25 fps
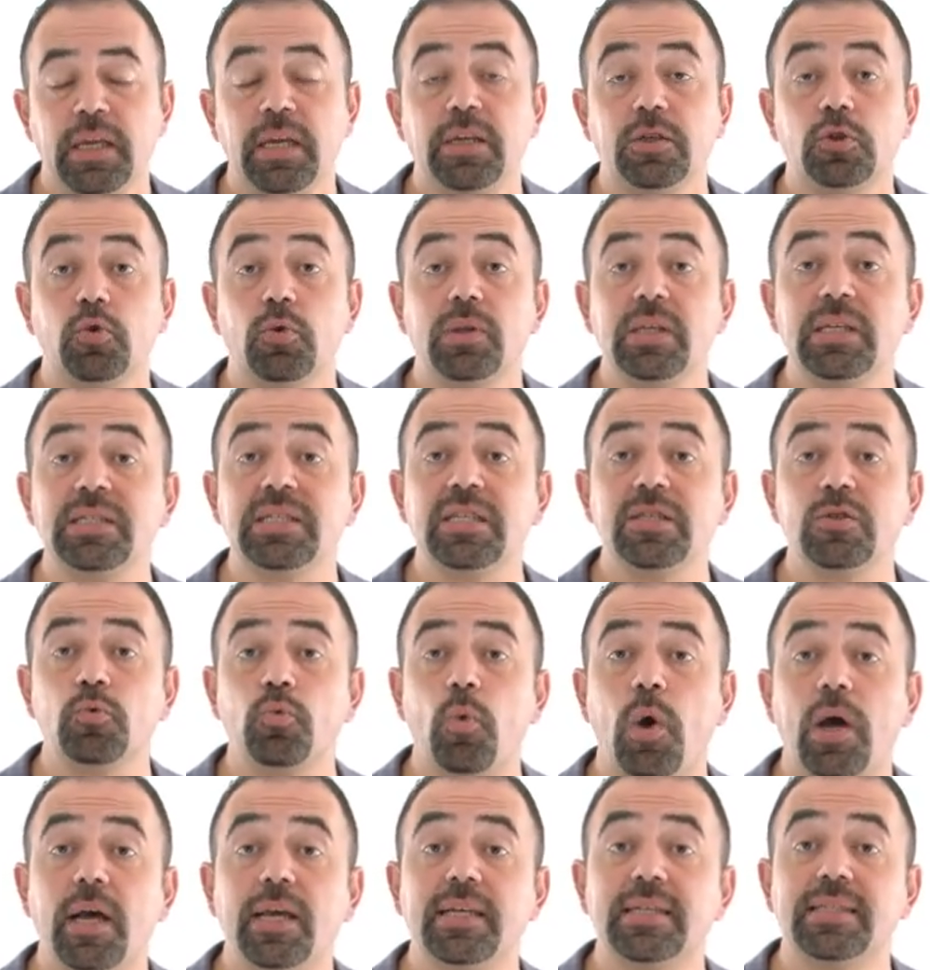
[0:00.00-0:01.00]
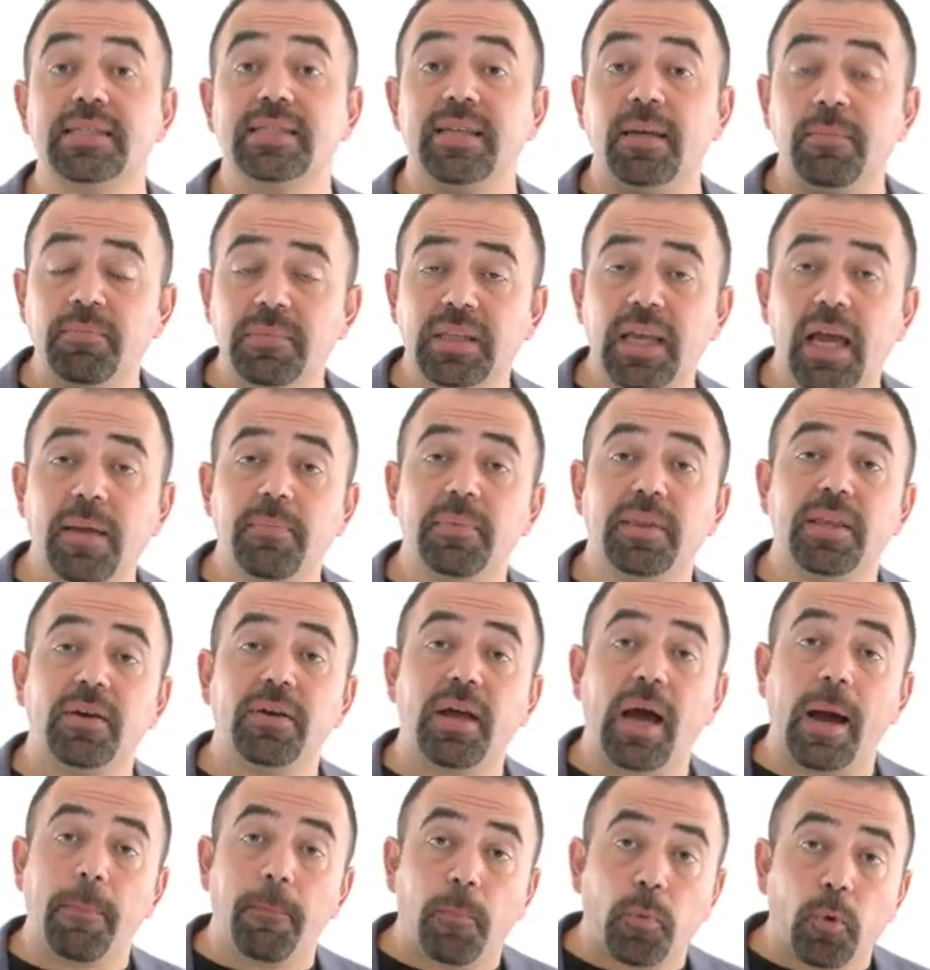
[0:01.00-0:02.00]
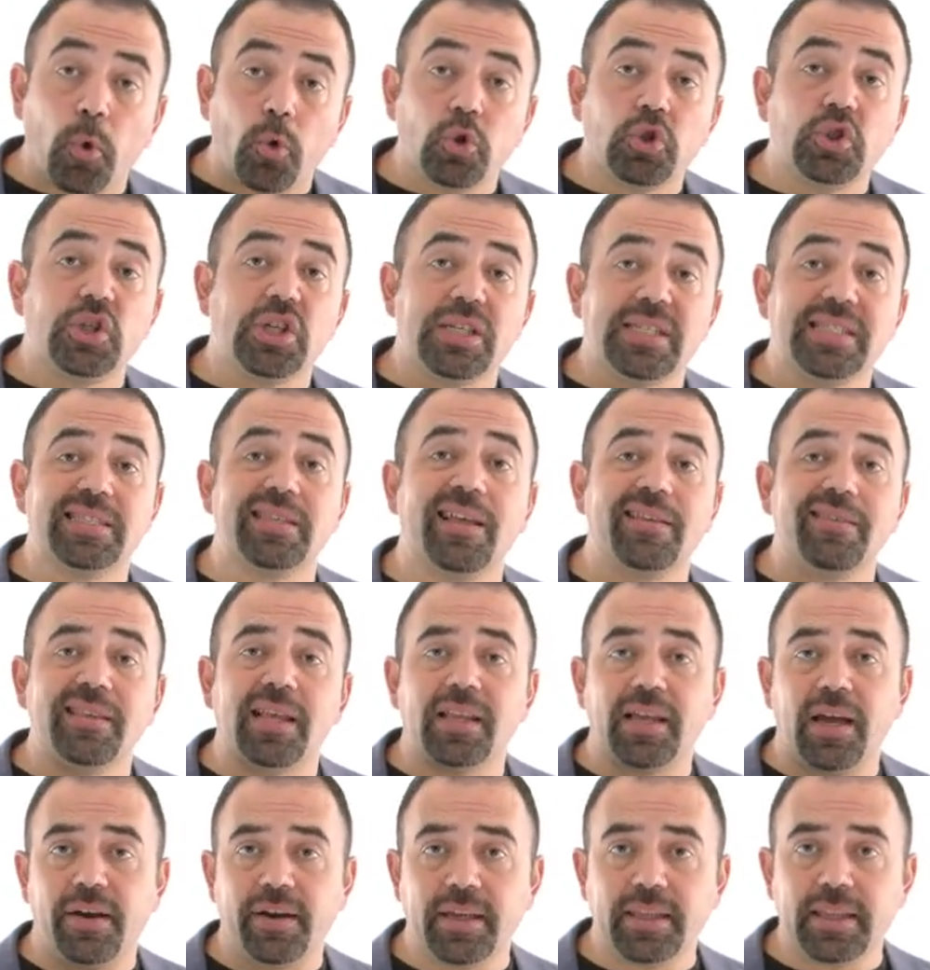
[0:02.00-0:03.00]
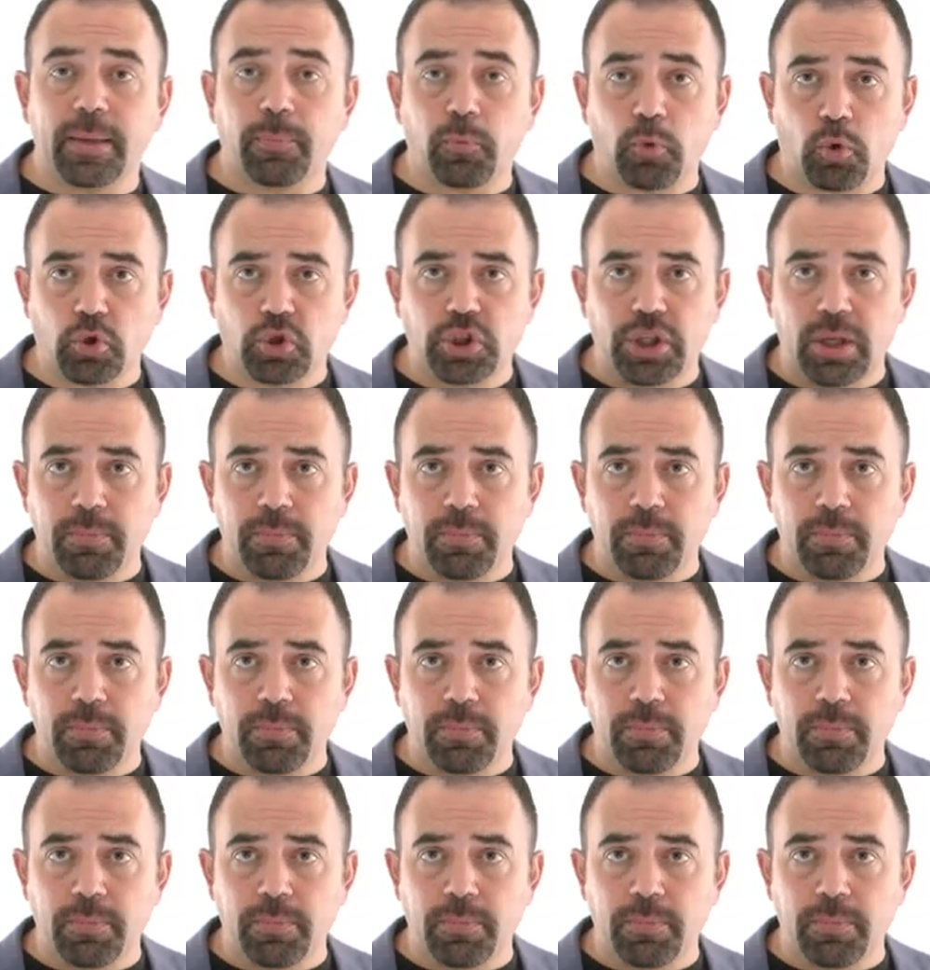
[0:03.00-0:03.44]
So this is why sometimes the approach is not the direct approach.